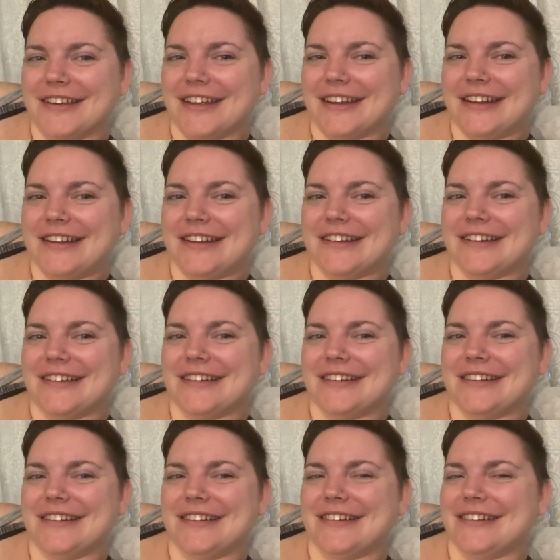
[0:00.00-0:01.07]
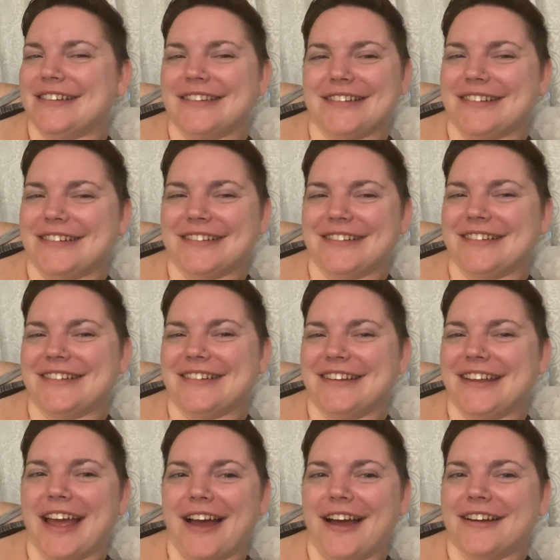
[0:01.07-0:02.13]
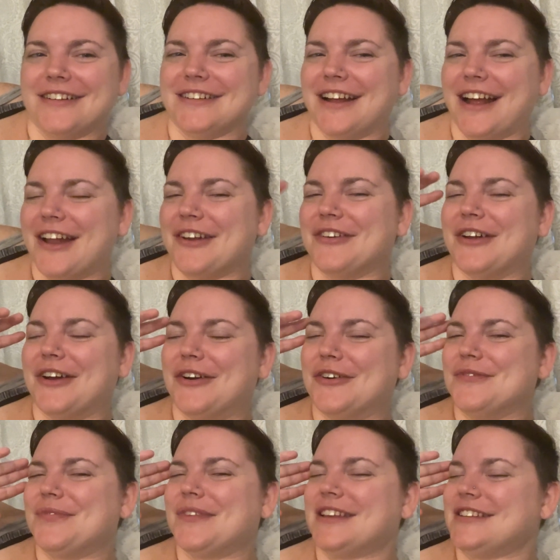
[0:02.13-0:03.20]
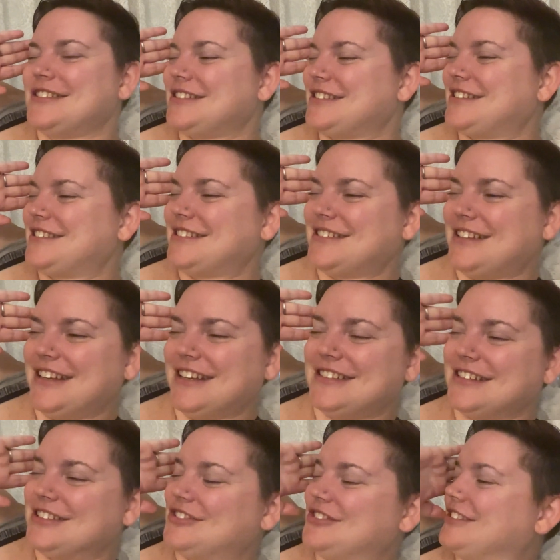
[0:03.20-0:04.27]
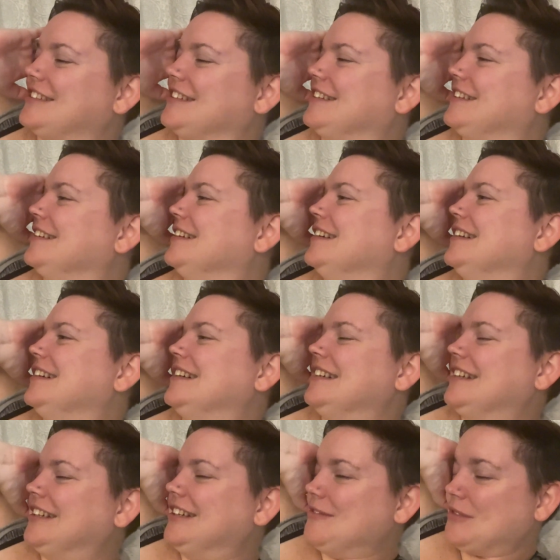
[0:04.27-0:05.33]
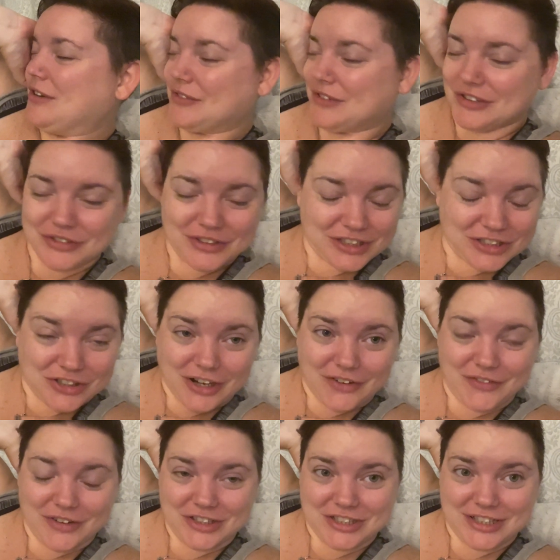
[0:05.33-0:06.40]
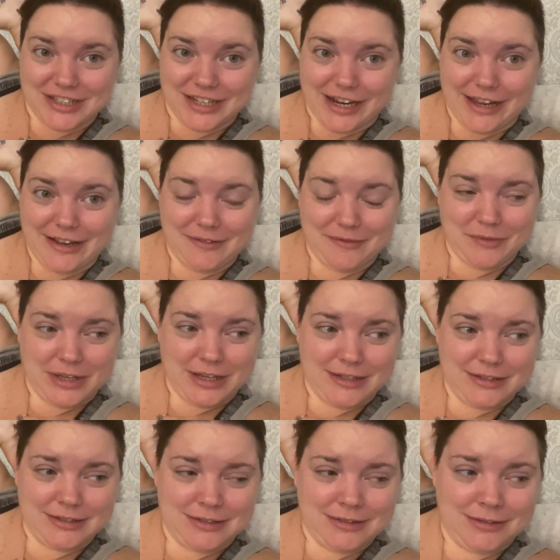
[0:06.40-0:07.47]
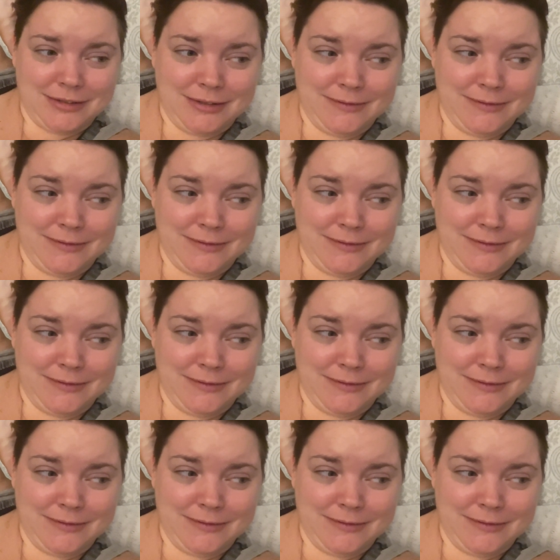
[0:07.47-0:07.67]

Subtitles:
And yeah, I don't know. It's interesting. But I'm going to really try to finish it tonight because